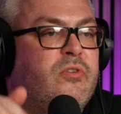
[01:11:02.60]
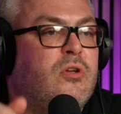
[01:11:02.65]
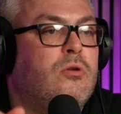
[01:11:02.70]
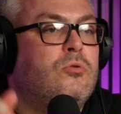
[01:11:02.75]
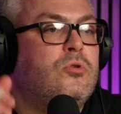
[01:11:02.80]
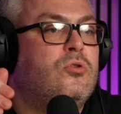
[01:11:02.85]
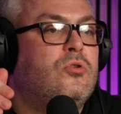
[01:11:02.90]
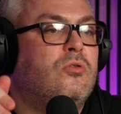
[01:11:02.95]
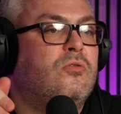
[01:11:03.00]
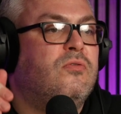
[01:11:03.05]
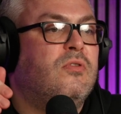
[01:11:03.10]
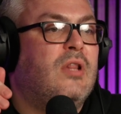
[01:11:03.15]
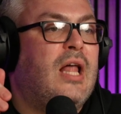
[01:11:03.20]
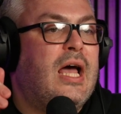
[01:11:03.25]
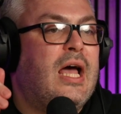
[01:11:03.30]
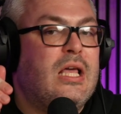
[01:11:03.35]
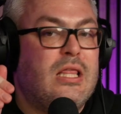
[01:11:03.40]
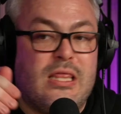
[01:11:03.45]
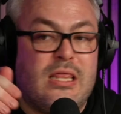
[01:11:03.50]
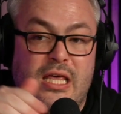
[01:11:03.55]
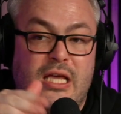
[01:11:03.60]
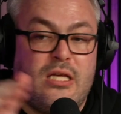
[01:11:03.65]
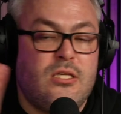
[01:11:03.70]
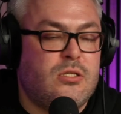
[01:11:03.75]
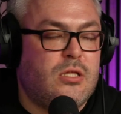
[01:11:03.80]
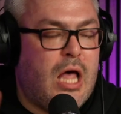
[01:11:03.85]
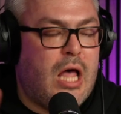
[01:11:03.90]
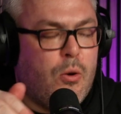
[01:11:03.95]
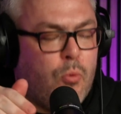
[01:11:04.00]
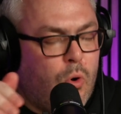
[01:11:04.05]
view stuff like
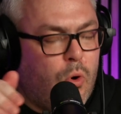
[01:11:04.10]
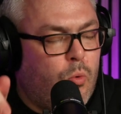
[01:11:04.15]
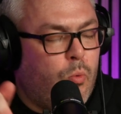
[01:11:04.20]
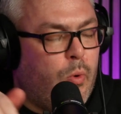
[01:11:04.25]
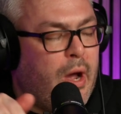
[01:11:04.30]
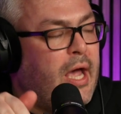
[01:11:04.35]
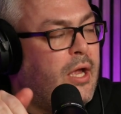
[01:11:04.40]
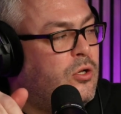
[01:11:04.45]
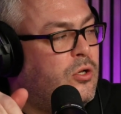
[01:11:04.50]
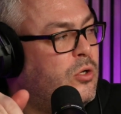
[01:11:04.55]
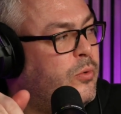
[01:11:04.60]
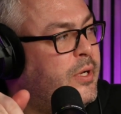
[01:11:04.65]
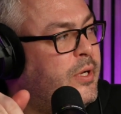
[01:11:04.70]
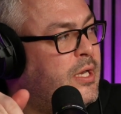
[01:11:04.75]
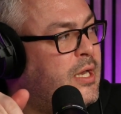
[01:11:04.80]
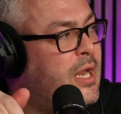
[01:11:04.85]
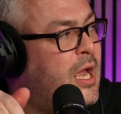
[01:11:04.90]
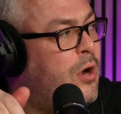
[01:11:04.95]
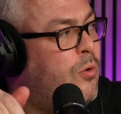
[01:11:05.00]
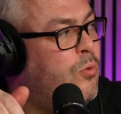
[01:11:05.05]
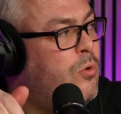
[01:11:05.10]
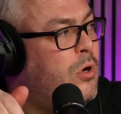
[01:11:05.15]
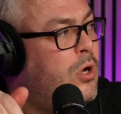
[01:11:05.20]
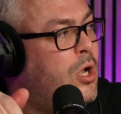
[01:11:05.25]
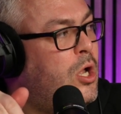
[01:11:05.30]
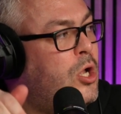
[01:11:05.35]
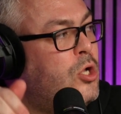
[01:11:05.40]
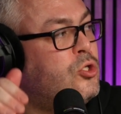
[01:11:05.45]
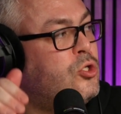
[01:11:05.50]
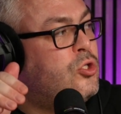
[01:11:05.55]
this, like what we're doing now,
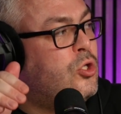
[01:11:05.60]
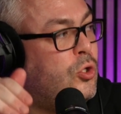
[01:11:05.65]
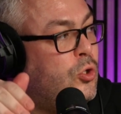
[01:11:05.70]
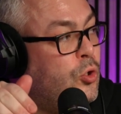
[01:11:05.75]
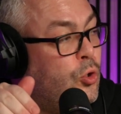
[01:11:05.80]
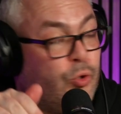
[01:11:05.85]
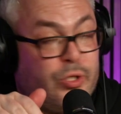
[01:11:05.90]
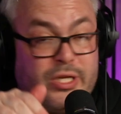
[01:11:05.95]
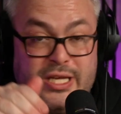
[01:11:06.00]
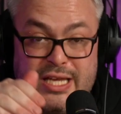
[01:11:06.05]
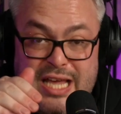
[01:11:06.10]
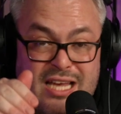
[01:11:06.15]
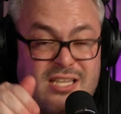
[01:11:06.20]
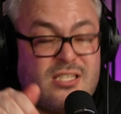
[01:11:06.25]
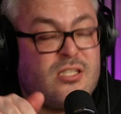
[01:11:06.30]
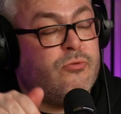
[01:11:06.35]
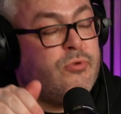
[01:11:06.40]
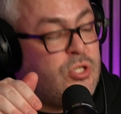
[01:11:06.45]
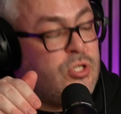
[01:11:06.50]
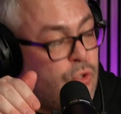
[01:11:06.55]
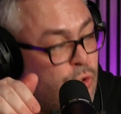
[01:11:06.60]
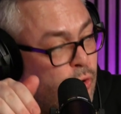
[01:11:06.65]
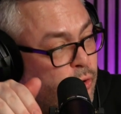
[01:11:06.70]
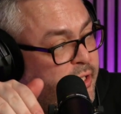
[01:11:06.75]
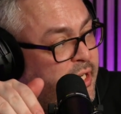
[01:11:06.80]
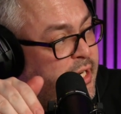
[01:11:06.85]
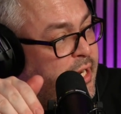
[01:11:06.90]
as the good. Yes, there is good